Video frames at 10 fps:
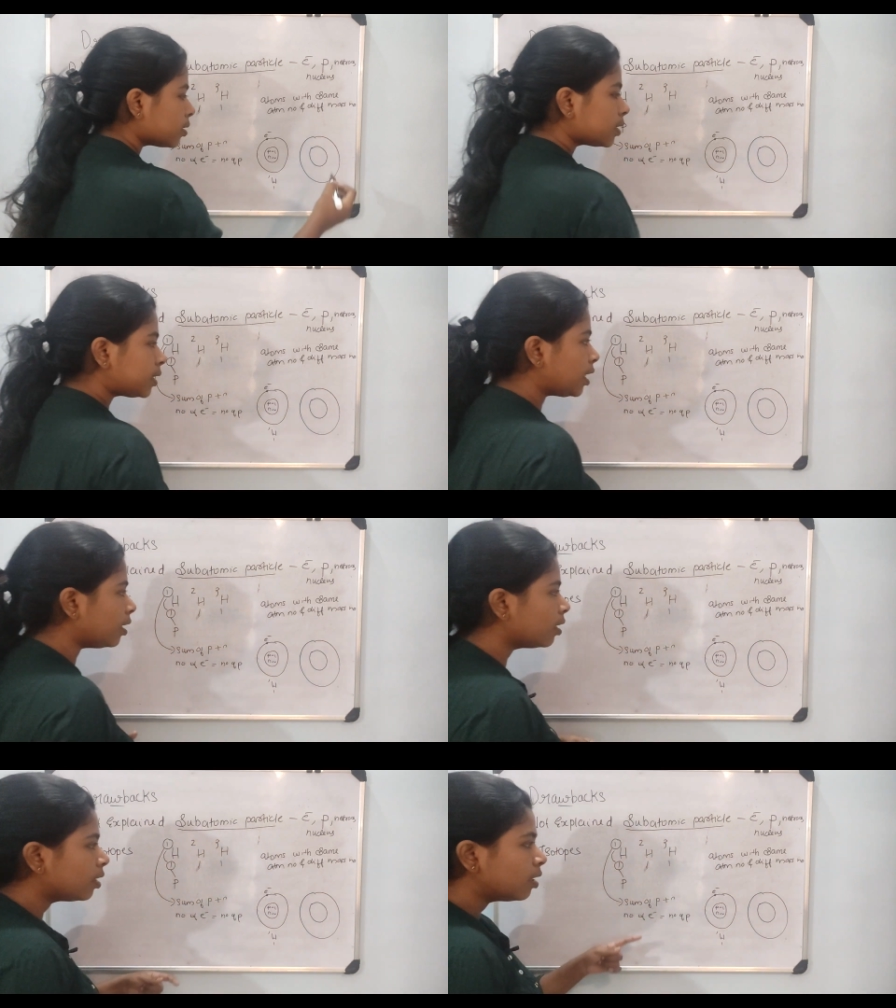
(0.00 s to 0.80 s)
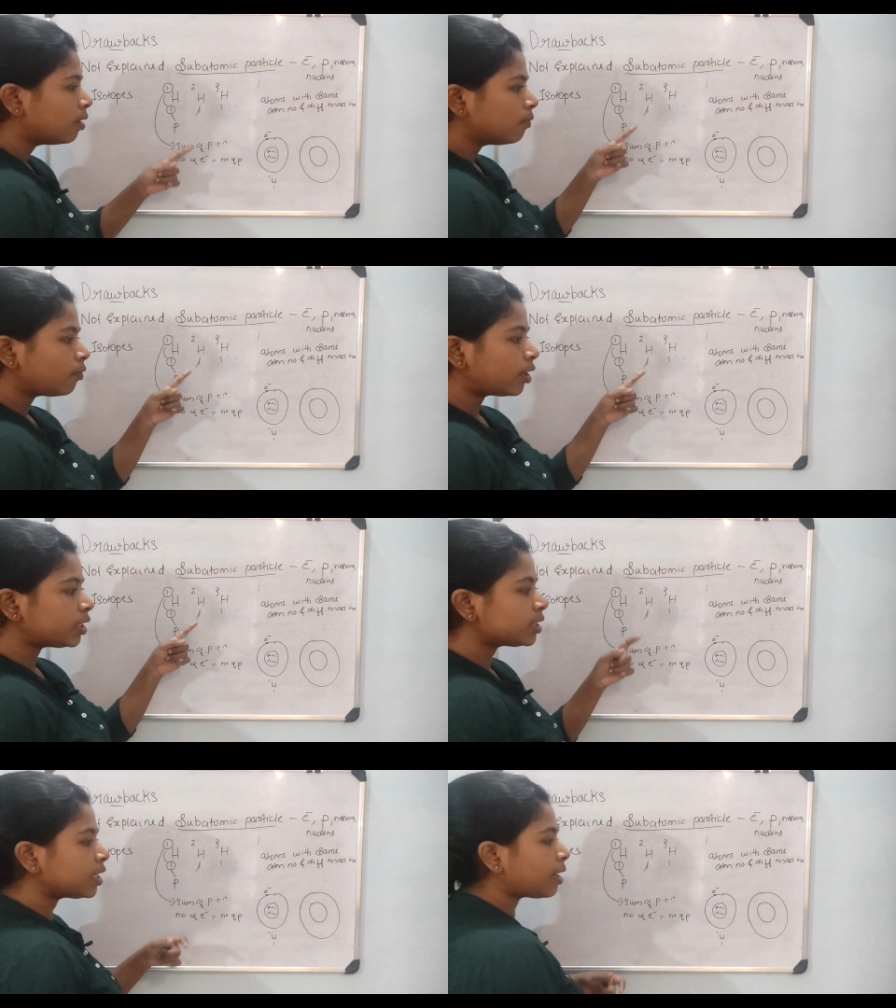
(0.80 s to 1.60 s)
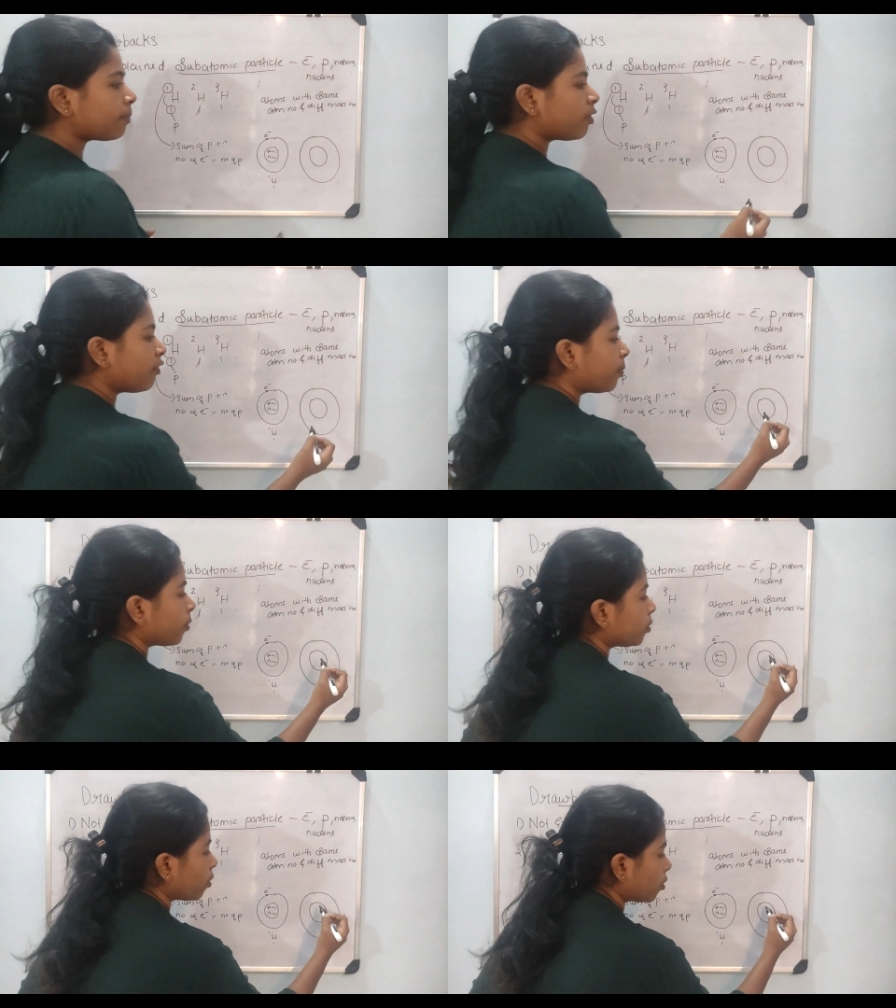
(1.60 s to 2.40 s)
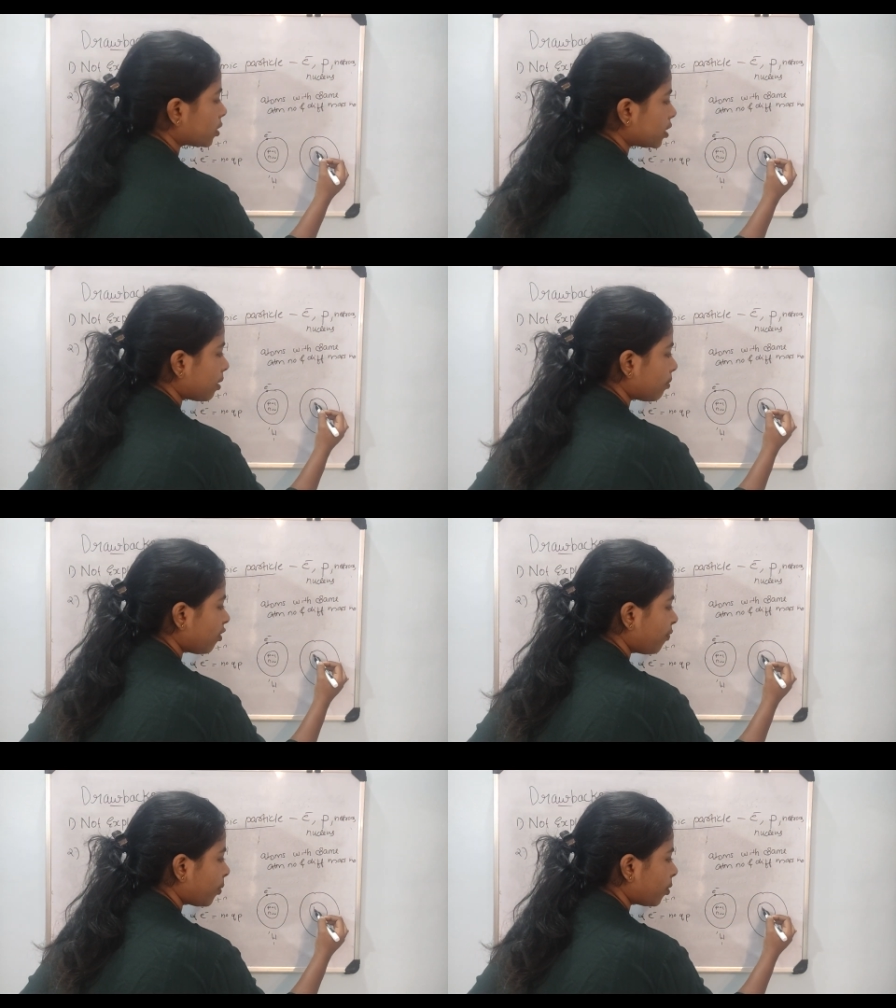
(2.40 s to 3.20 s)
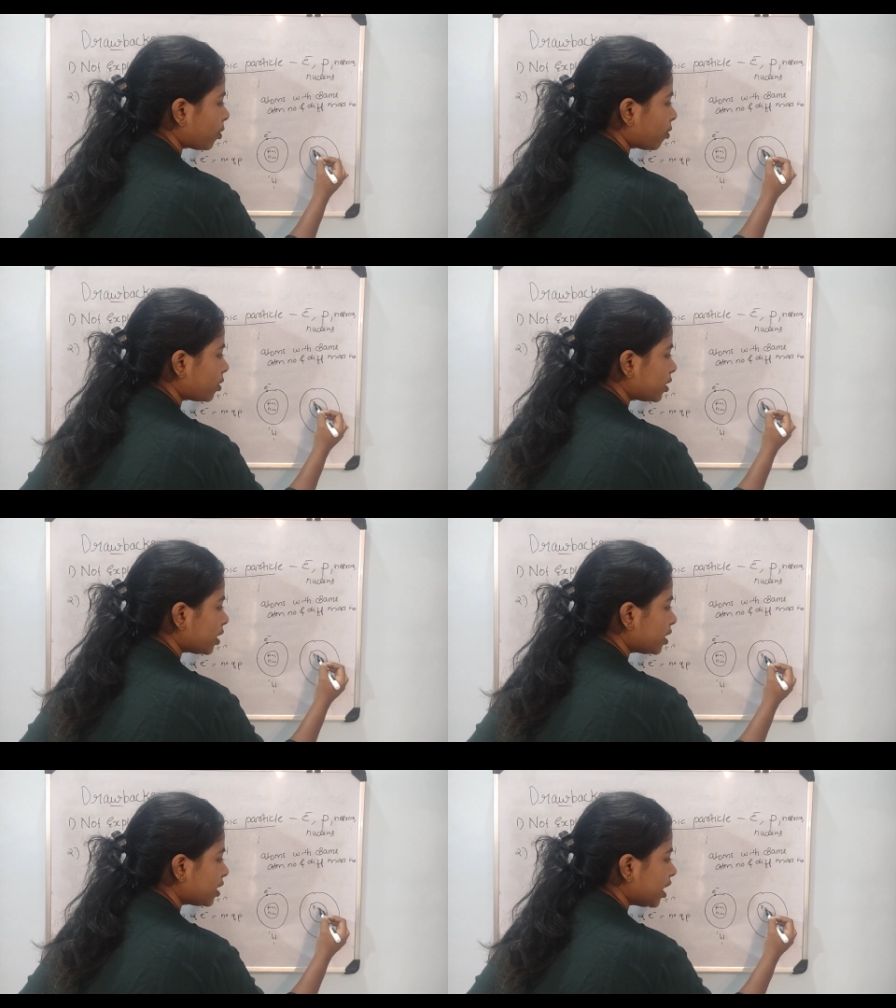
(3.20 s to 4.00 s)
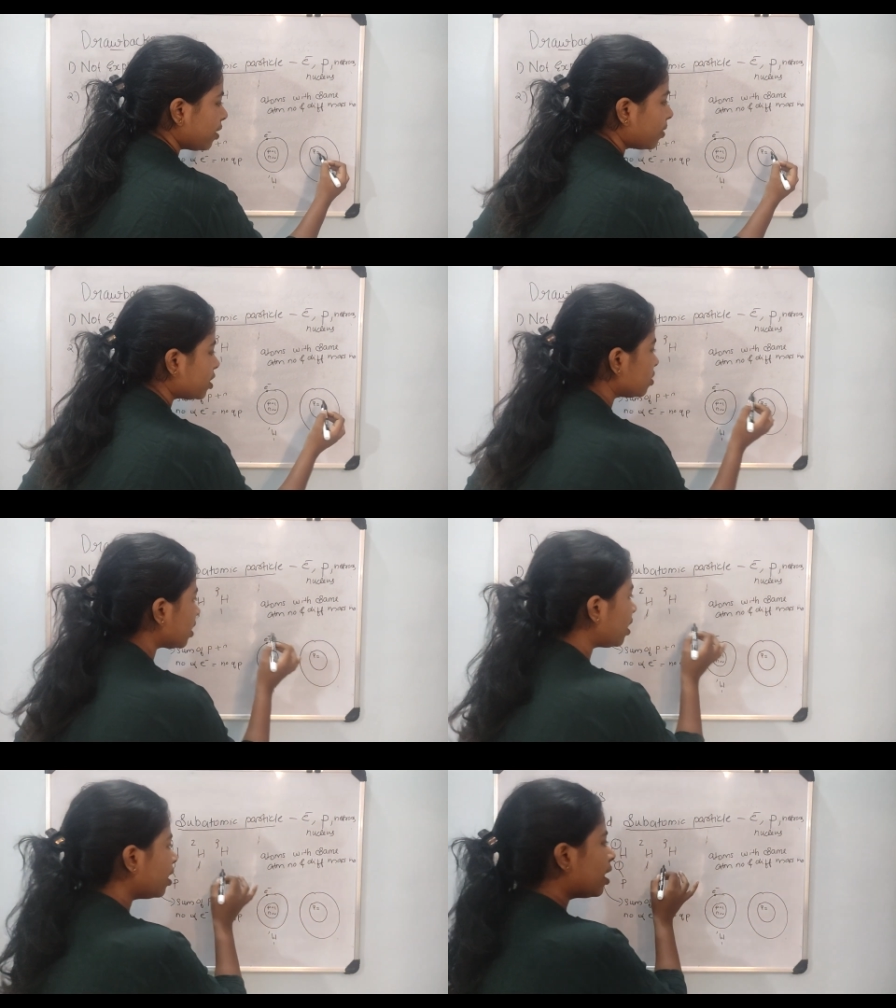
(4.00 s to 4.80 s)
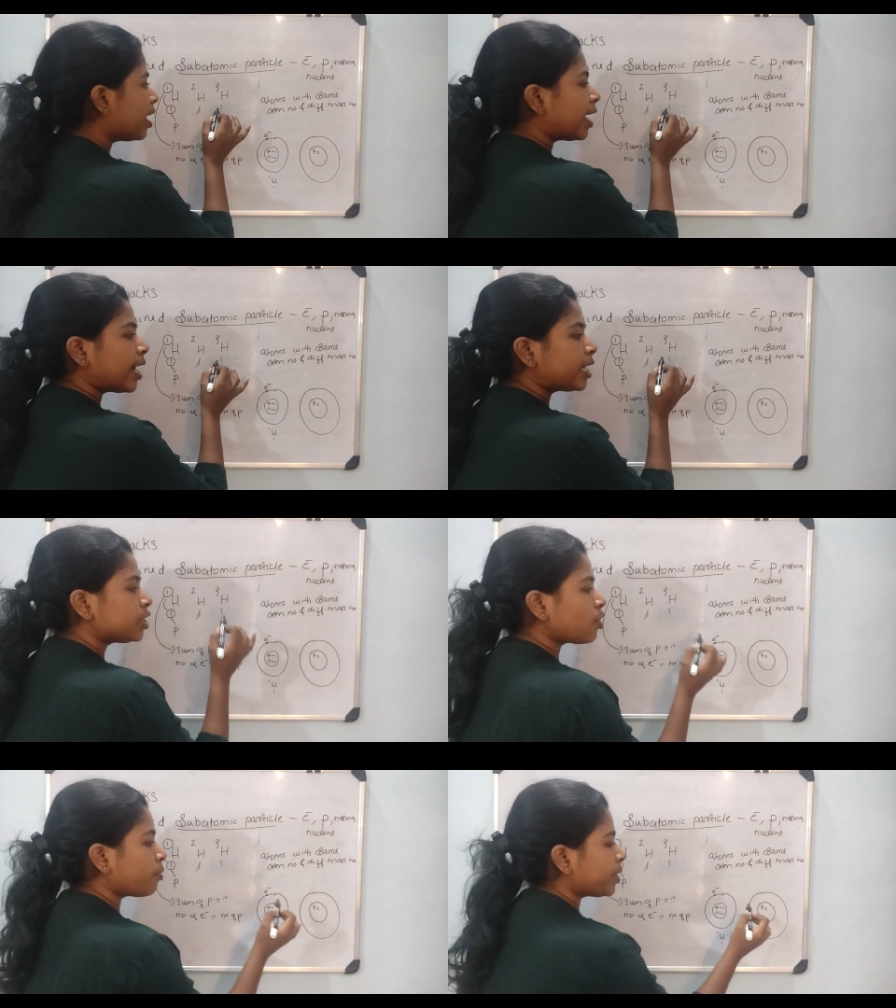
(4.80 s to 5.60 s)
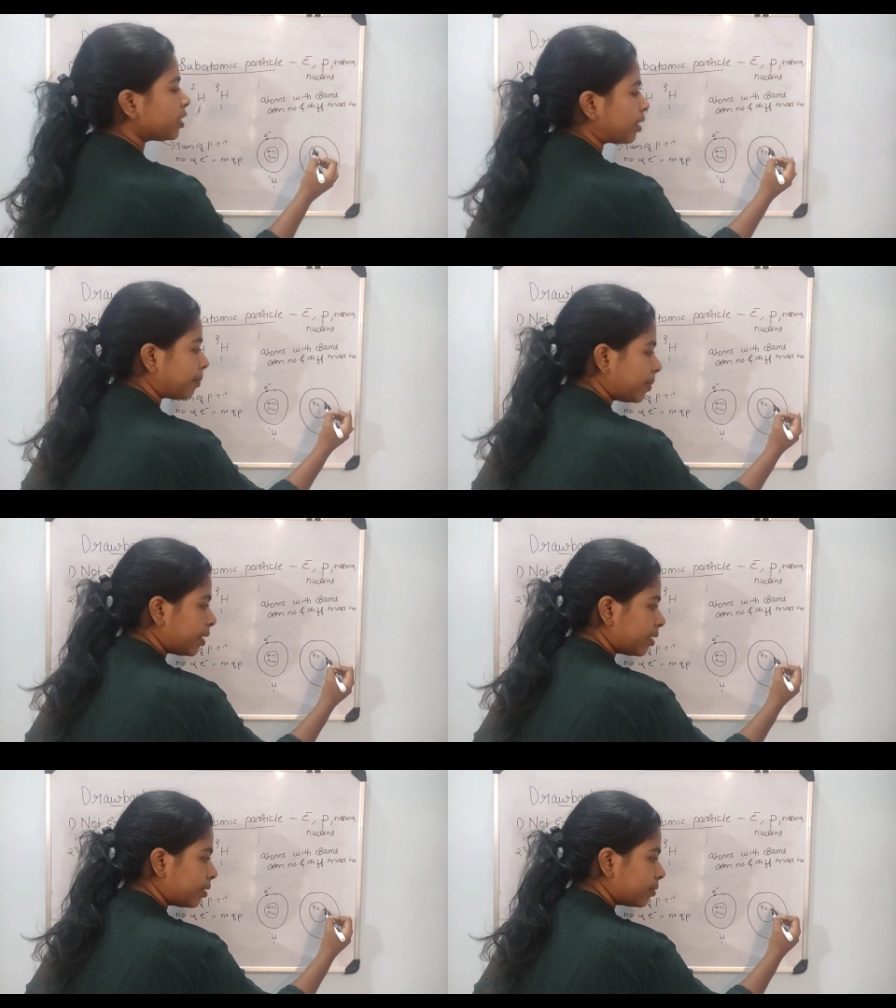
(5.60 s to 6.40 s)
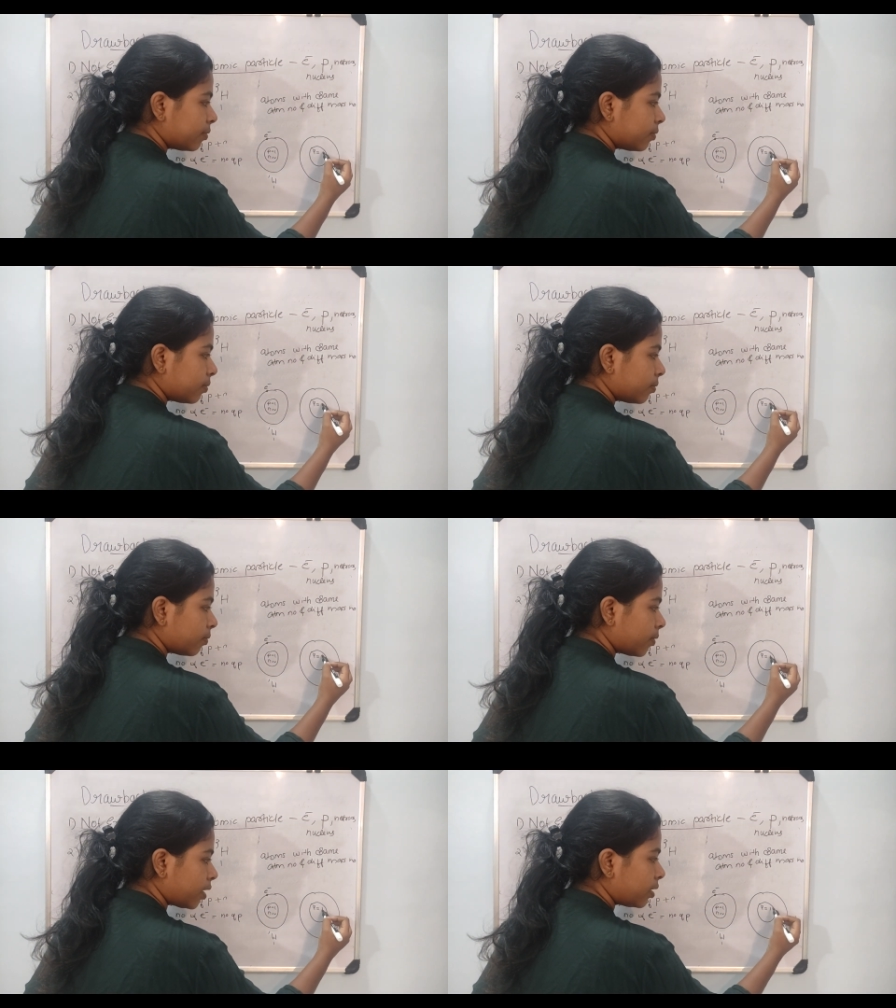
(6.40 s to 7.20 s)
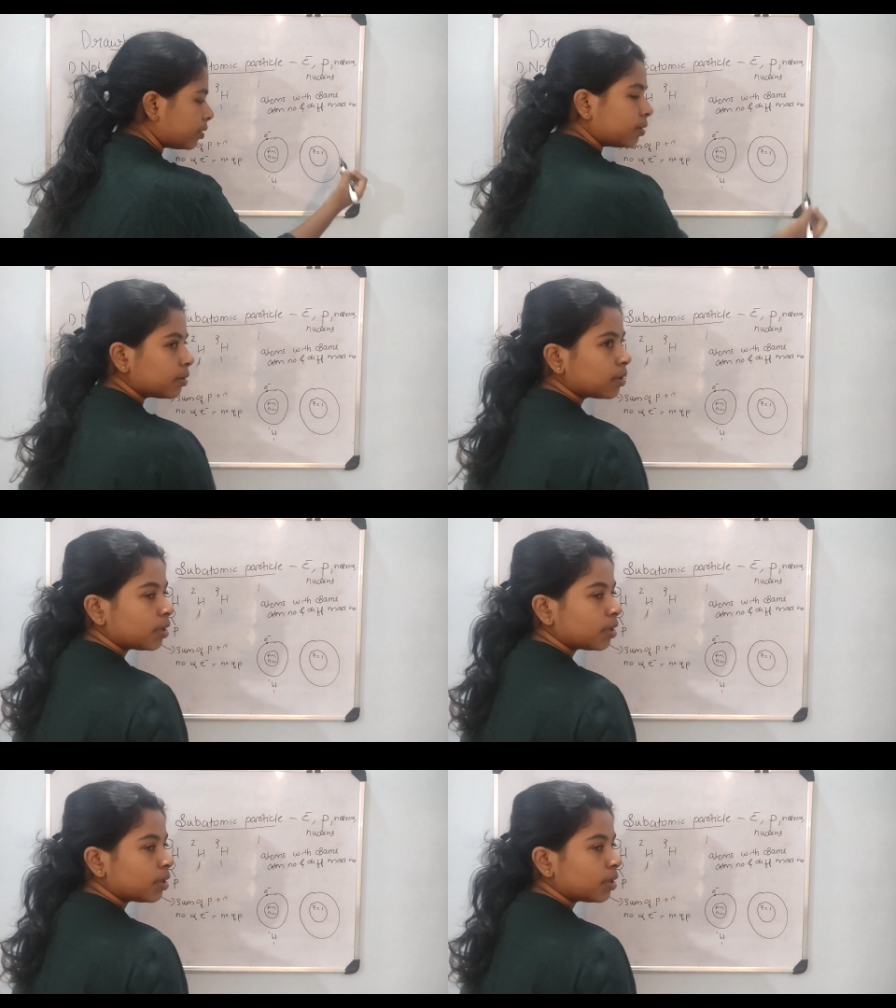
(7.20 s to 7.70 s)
see, what is the number of protons? Number of protons is equal to the atomic number 1.